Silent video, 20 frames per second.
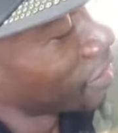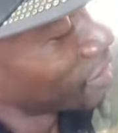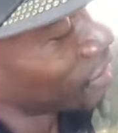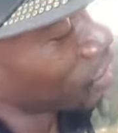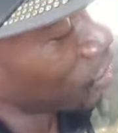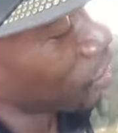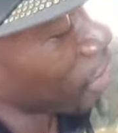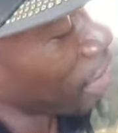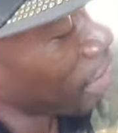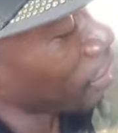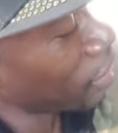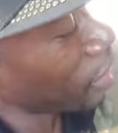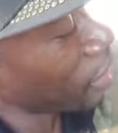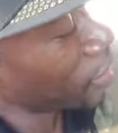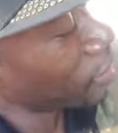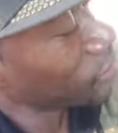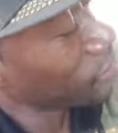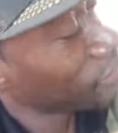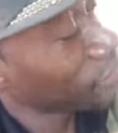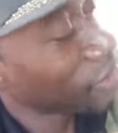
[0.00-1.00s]
can so keep
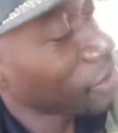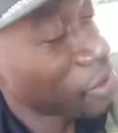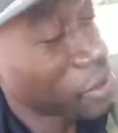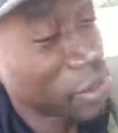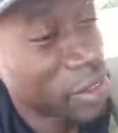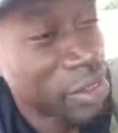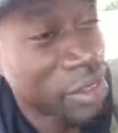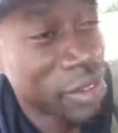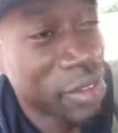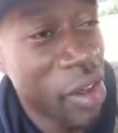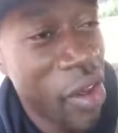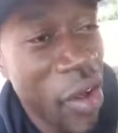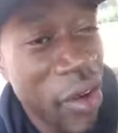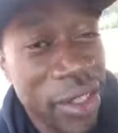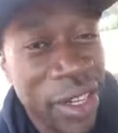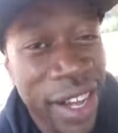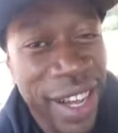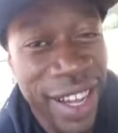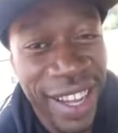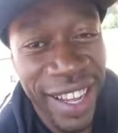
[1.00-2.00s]
making girls.
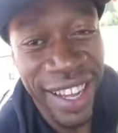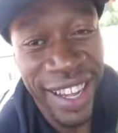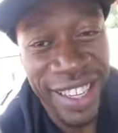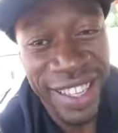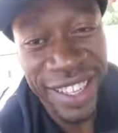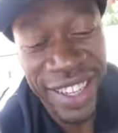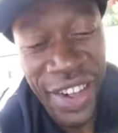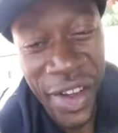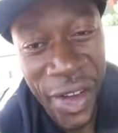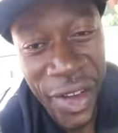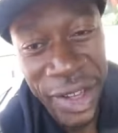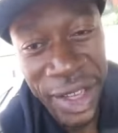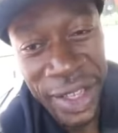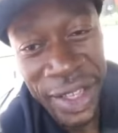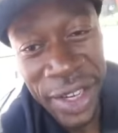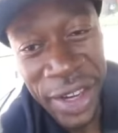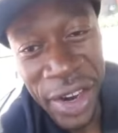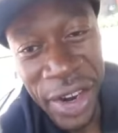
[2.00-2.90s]
You need zinc.